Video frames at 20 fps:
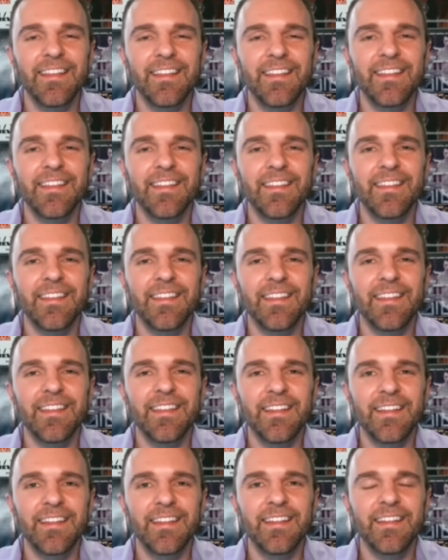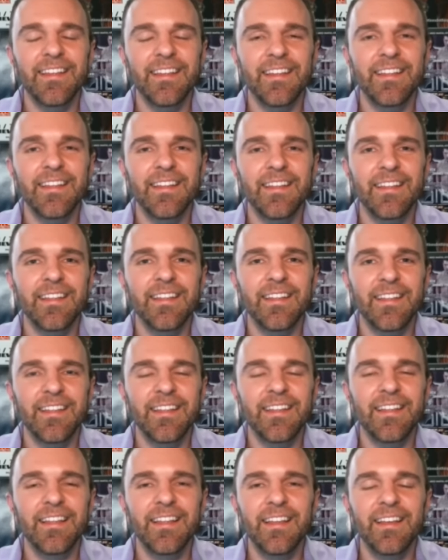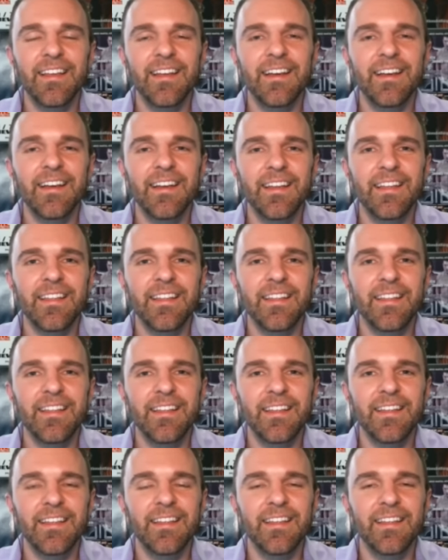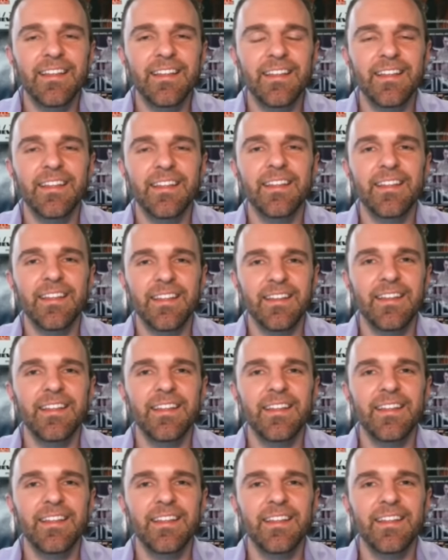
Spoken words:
(not speaking)